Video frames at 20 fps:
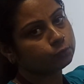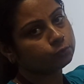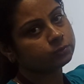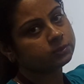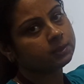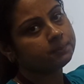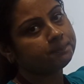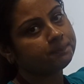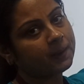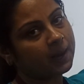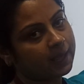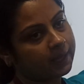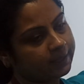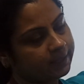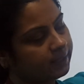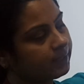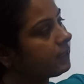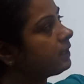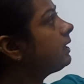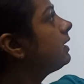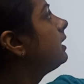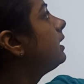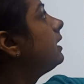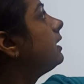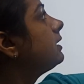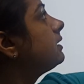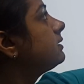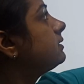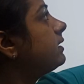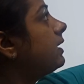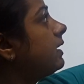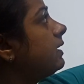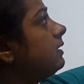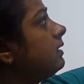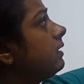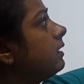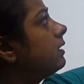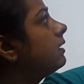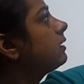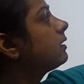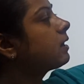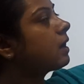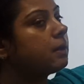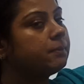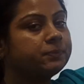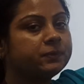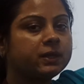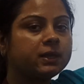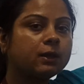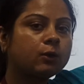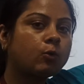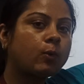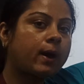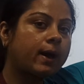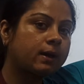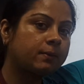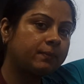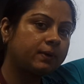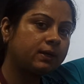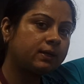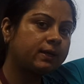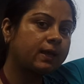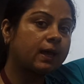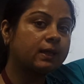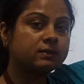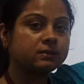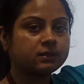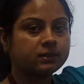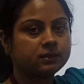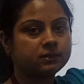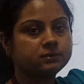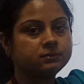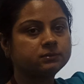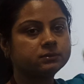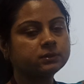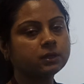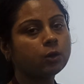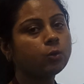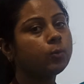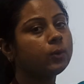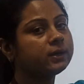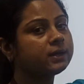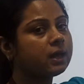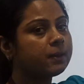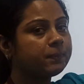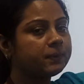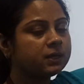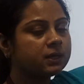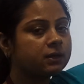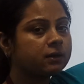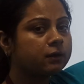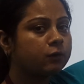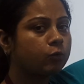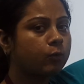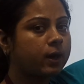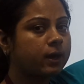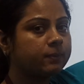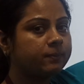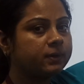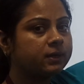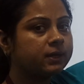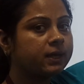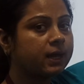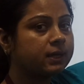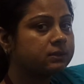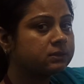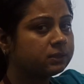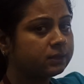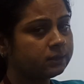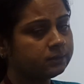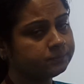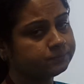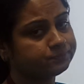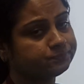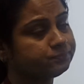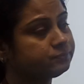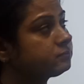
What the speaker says: do the planning, then come the requirement gathering. Now what happened in requirement gathering?